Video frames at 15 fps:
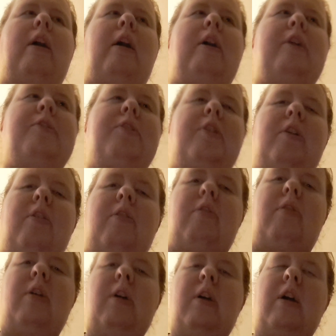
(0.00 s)

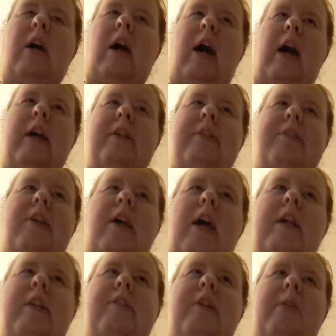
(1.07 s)
also has
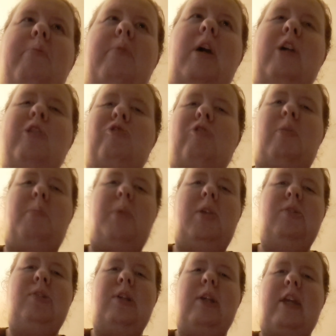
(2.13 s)
like some country
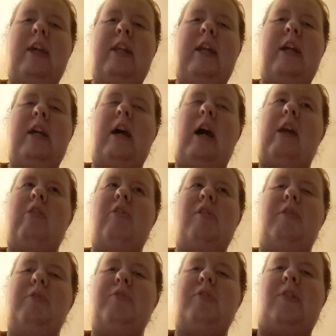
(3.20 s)
music in it. I don't
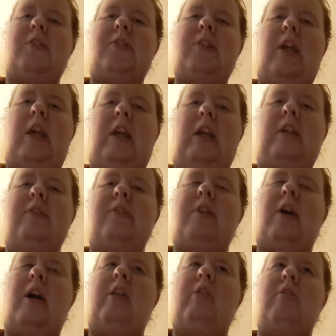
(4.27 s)
know if she sings.
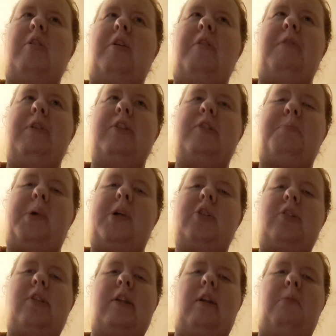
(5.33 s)
I don't know if it's
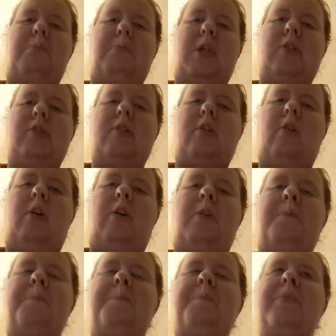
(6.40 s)
personally a
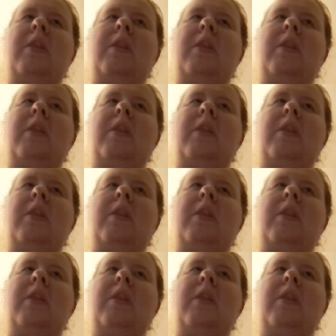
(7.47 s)
musical.